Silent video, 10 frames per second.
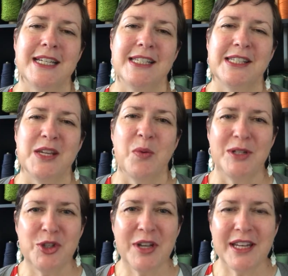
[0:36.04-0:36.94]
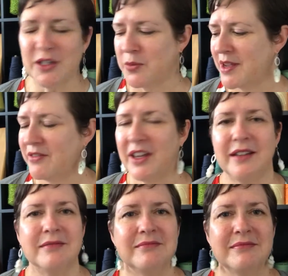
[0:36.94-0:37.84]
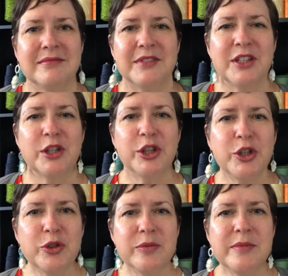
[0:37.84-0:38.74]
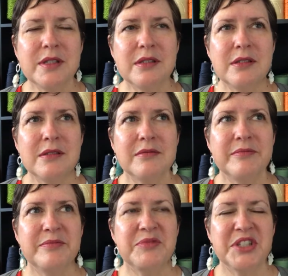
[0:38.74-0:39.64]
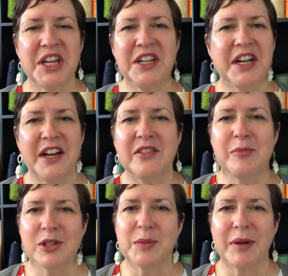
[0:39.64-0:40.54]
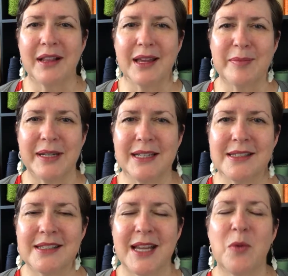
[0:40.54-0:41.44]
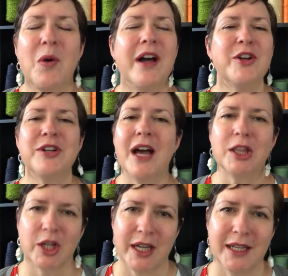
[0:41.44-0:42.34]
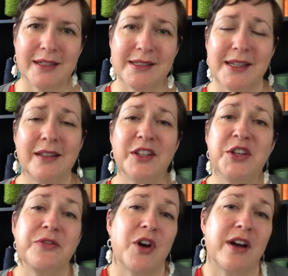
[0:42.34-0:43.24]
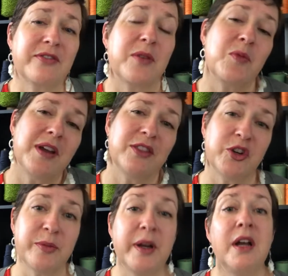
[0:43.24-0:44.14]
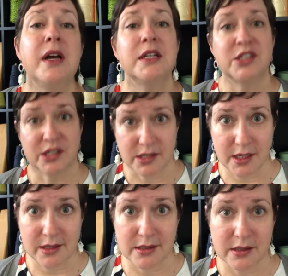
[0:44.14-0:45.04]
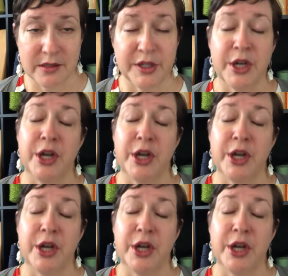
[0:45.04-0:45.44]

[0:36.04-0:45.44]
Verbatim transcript: See, once you get into weaving, the looms tend to kind of multiply like bunnies. Like while you're not looking, suddenly you've gone from one loom to six.